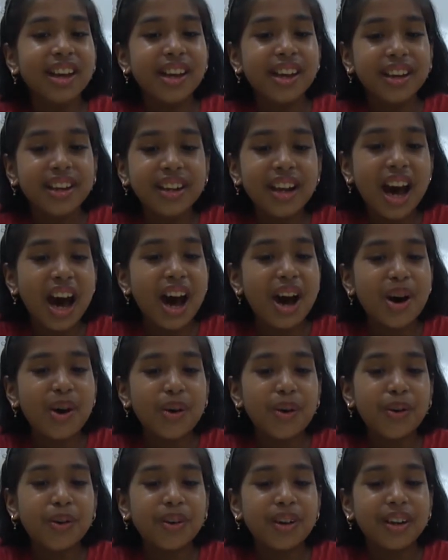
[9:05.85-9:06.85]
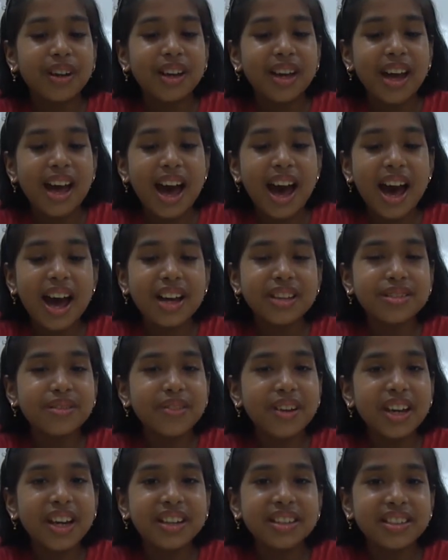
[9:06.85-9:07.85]
Now, as
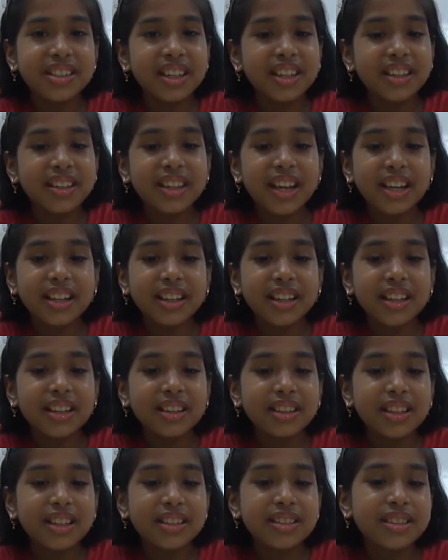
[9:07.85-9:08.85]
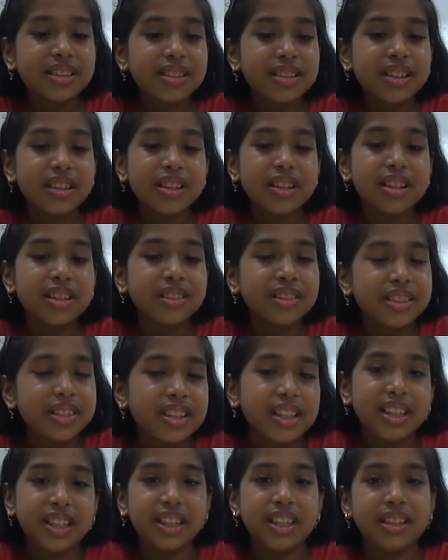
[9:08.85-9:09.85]
we had seen that
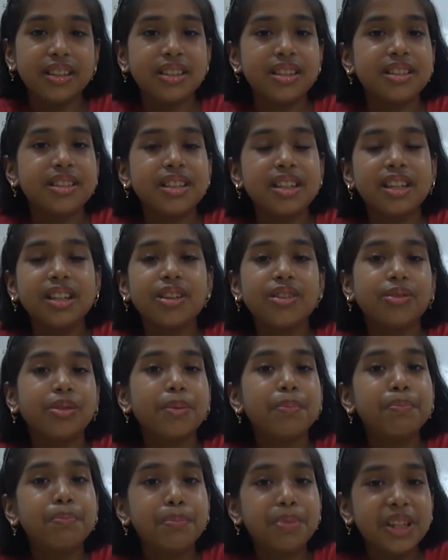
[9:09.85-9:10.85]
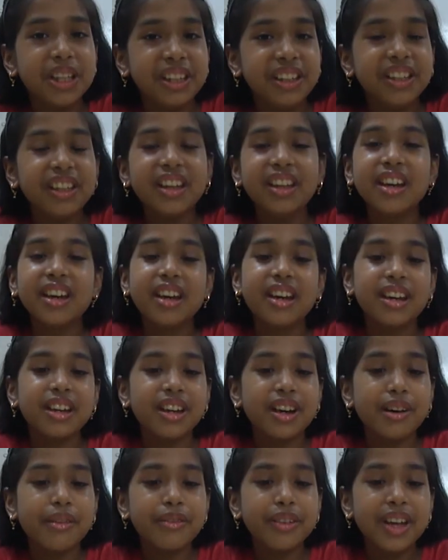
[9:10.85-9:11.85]
in the seed of the pea,
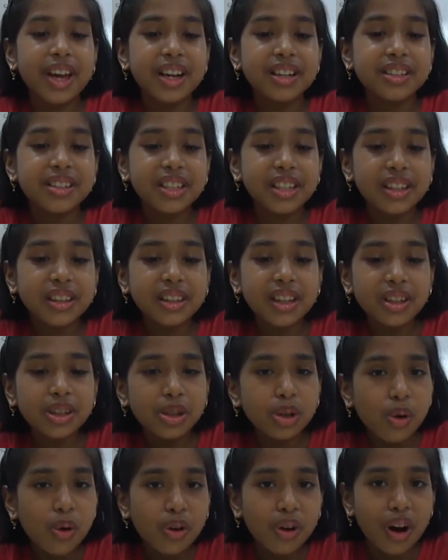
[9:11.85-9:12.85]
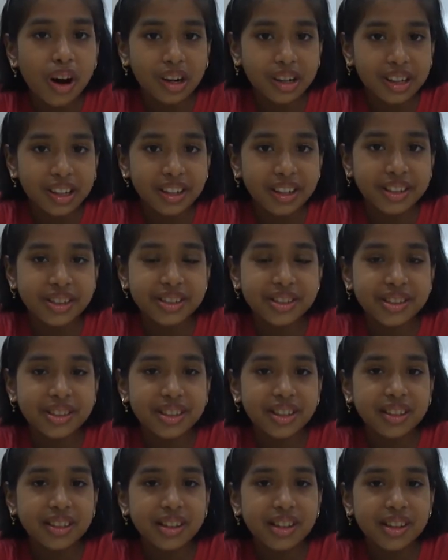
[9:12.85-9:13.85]
here we had seen the two
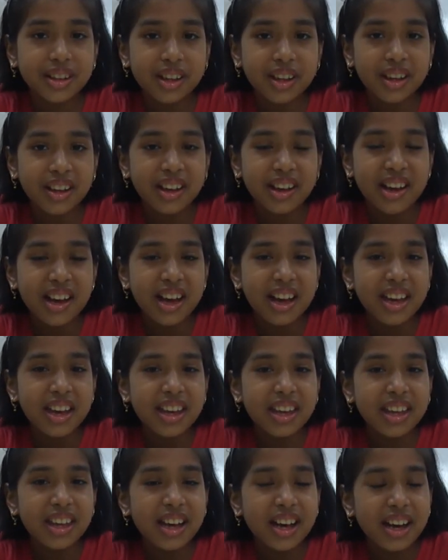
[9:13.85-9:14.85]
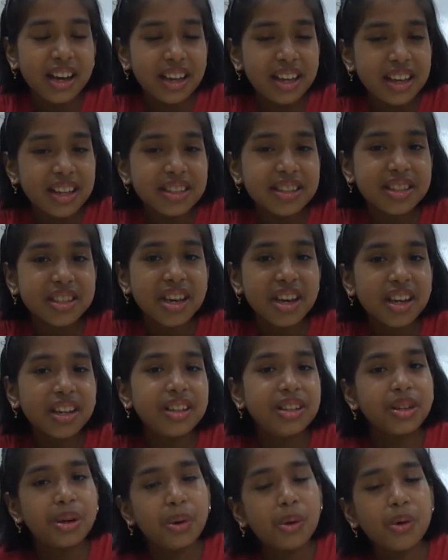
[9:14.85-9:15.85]
cotyledons. Is
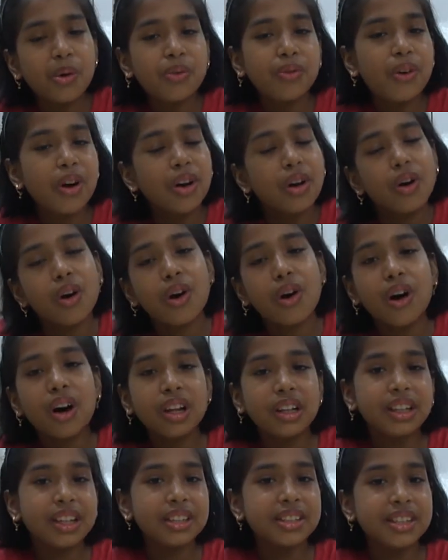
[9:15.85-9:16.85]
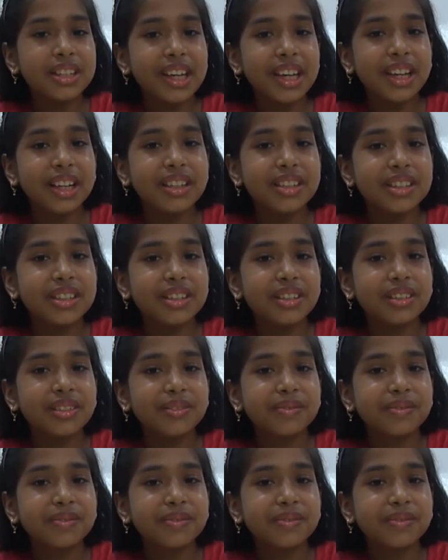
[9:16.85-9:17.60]
it true for all the seeds?